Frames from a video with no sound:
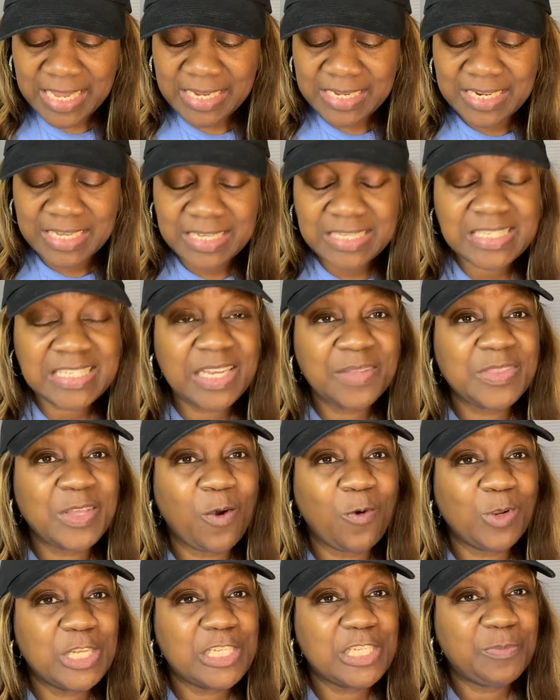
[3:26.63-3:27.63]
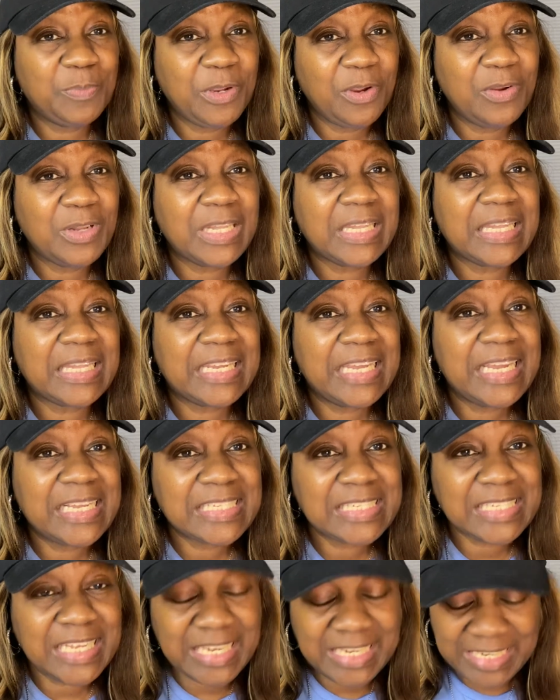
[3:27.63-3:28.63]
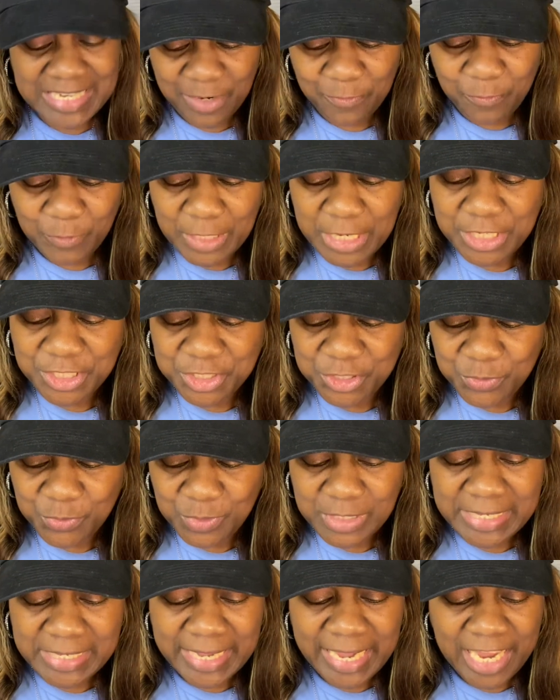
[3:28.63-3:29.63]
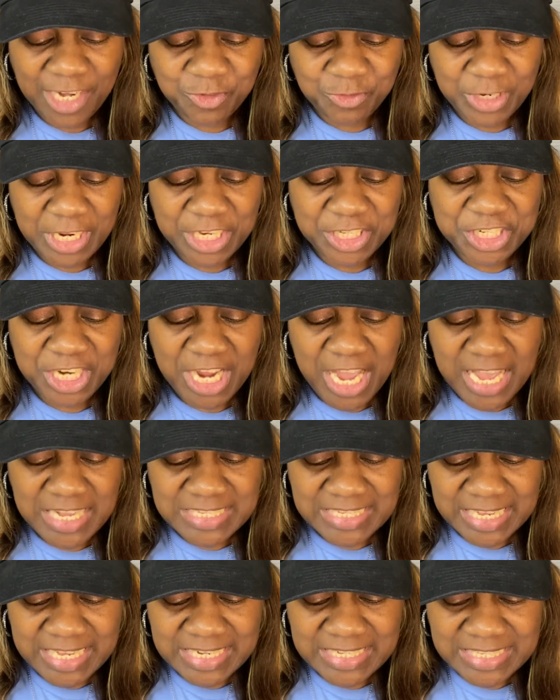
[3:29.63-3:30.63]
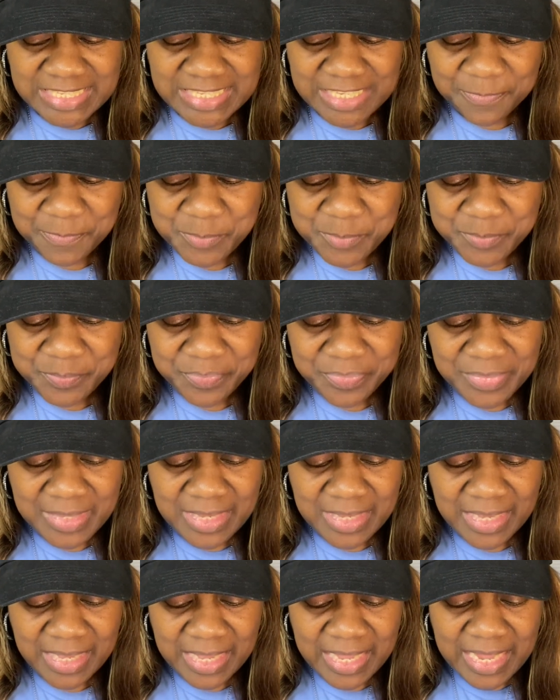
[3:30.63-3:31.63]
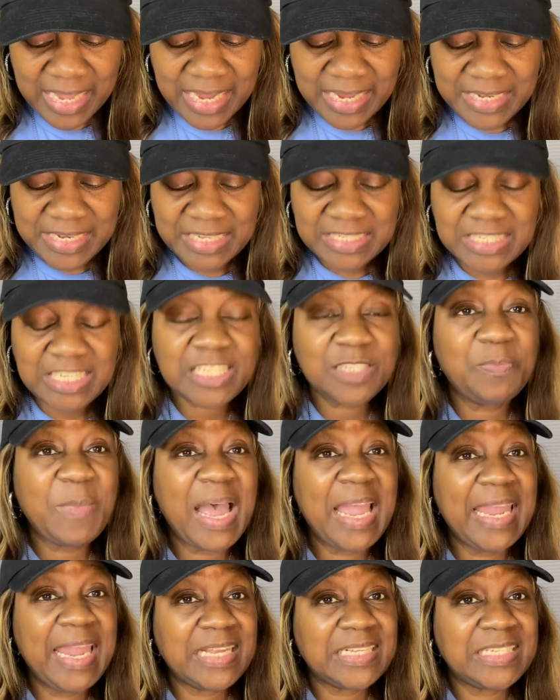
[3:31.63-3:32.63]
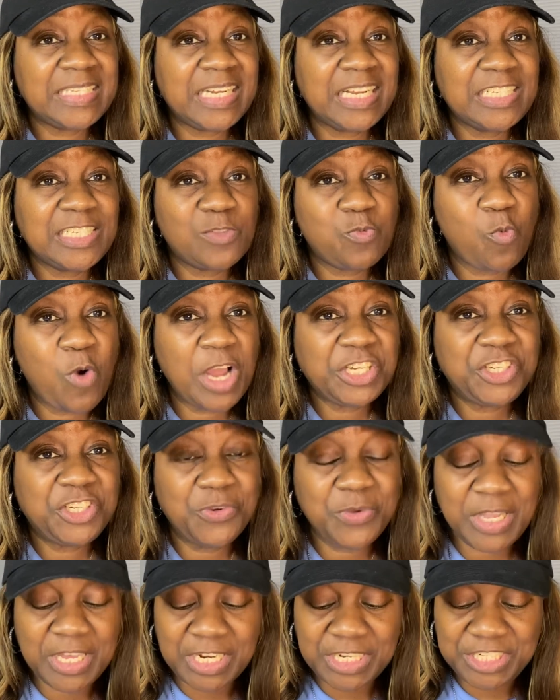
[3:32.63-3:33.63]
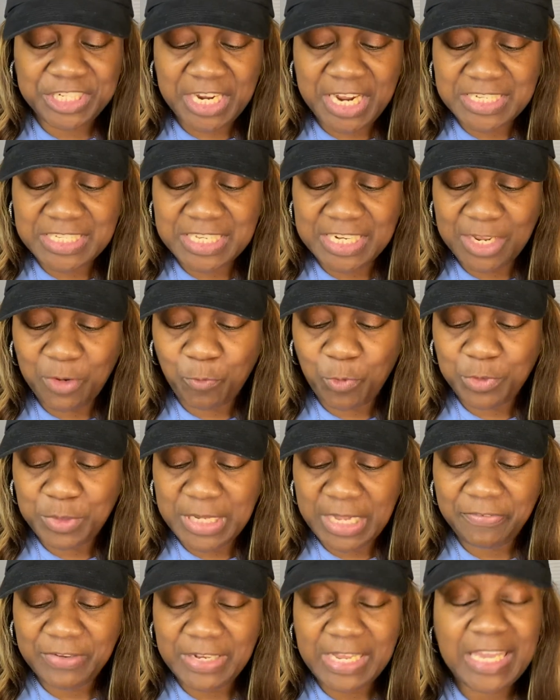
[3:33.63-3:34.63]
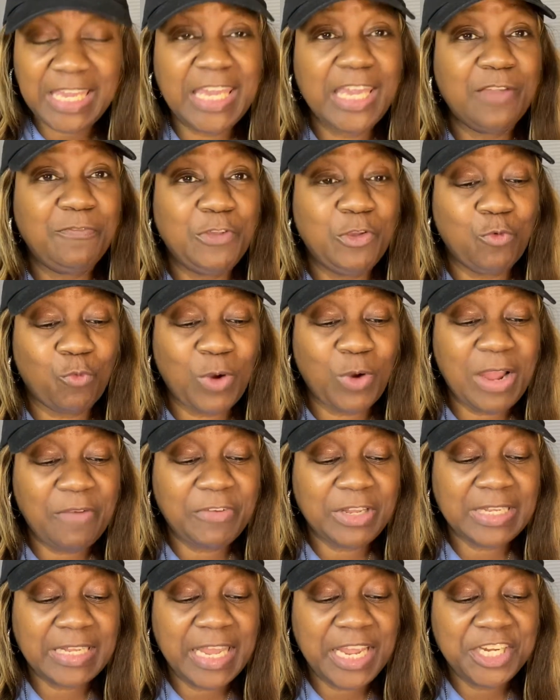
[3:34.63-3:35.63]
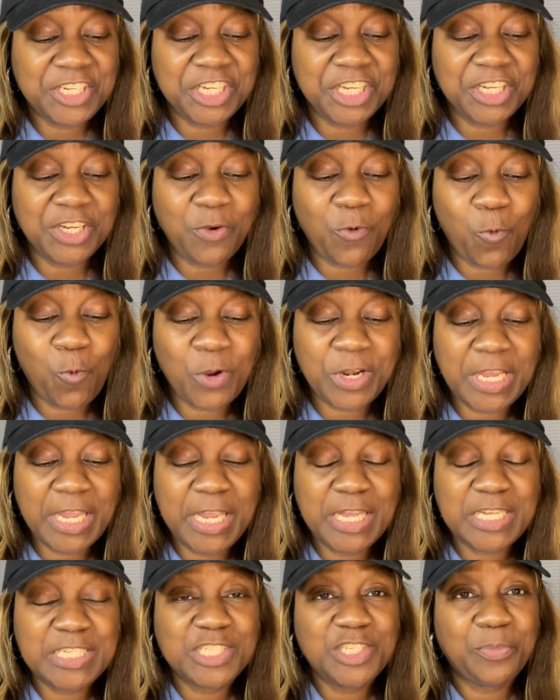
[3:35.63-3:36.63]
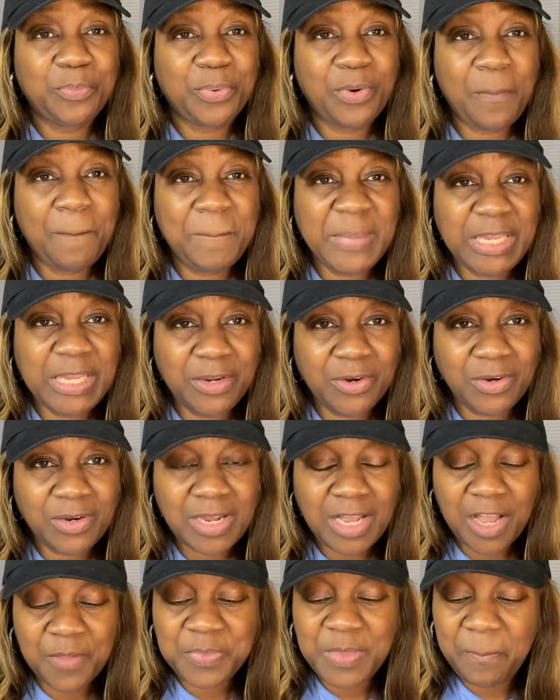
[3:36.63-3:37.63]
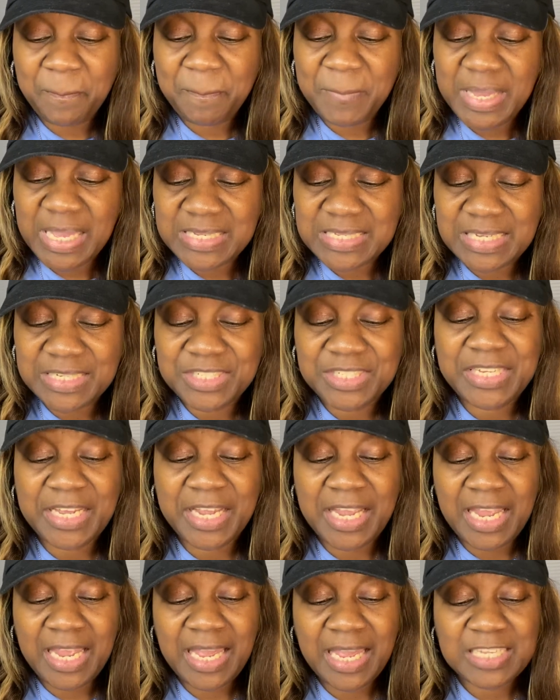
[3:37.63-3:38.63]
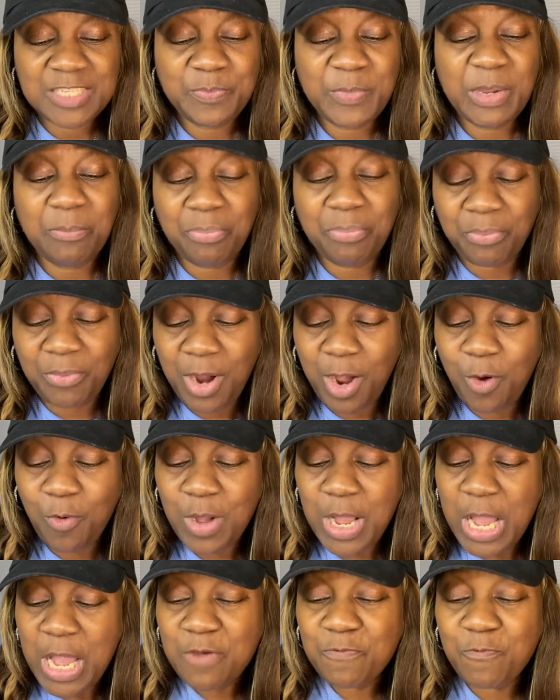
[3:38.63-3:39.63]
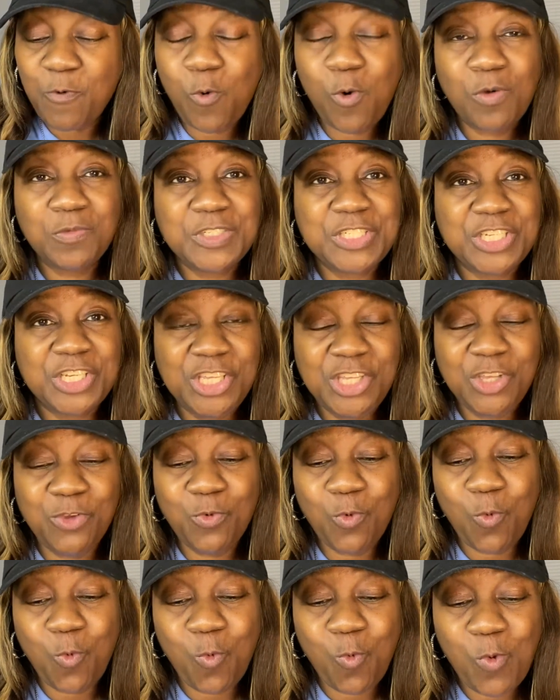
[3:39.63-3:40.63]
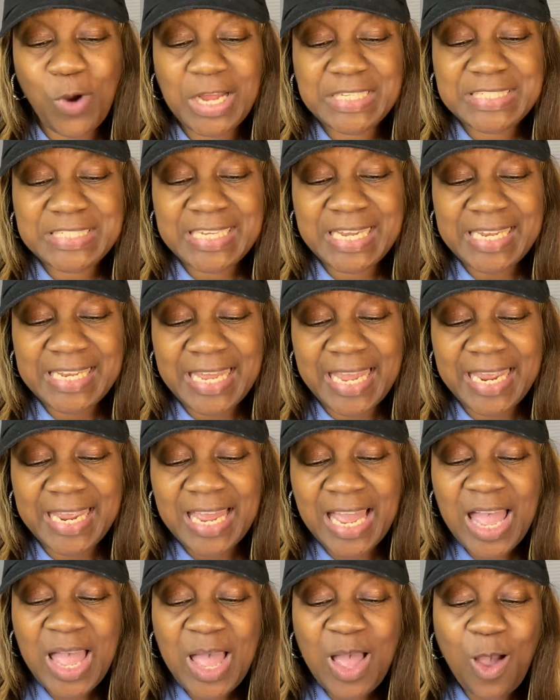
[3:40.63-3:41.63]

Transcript: Thus said the Holy Spirit. Listen definitely to Le'Andria Johnson's this is my Exodus. Once you get a chance, and it will definitely give you revelation on an instant premiere of the message that has been brought forth to you on today.